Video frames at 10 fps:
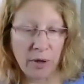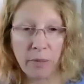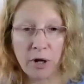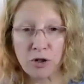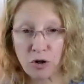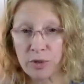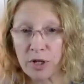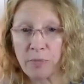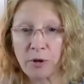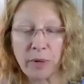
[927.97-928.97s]
the mushroom
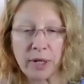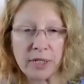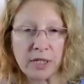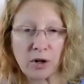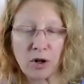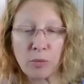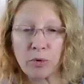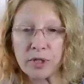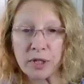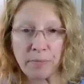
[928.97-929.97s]
supplements, the
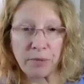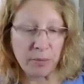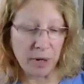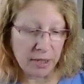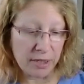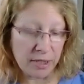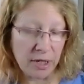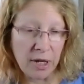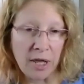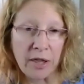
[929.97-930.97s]
herbal
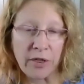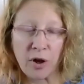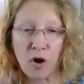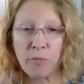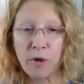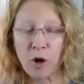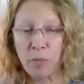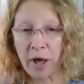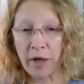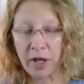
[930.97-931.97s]
supplements, the
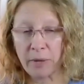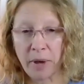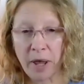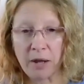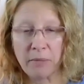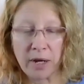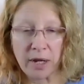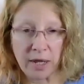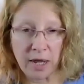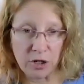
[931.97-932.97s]
homeopathic pain
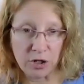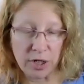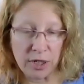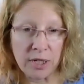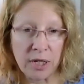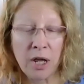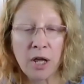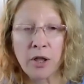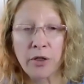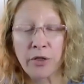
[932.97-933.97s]
medications,
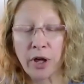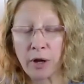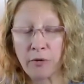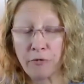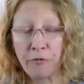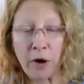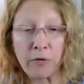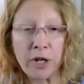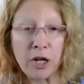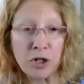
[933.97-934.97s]
the
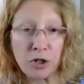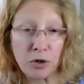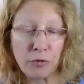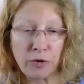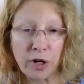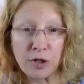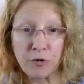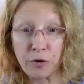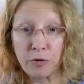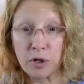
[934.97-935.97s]
foundational
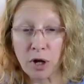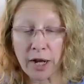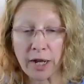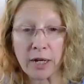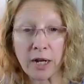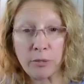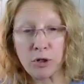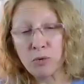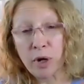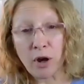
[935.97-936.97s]
fresh food diet.
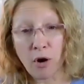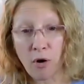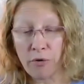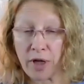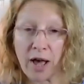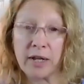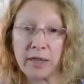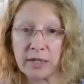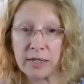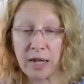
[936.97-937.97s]
I'm doing all that
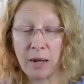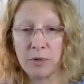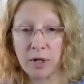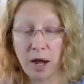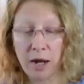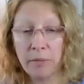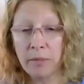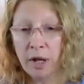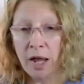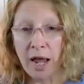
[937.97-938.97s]
at the same
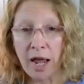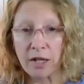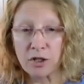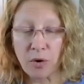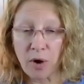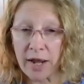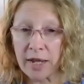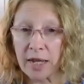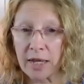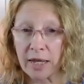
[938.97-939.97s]
time. And so I
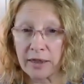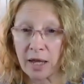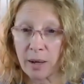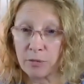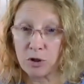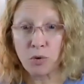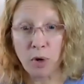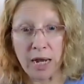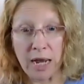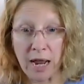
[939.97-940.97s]
can get them
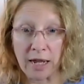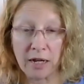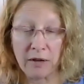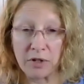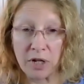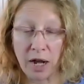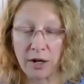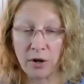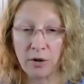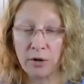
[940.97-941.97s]
to a negative
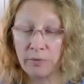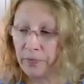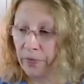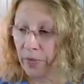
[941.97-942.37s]
titer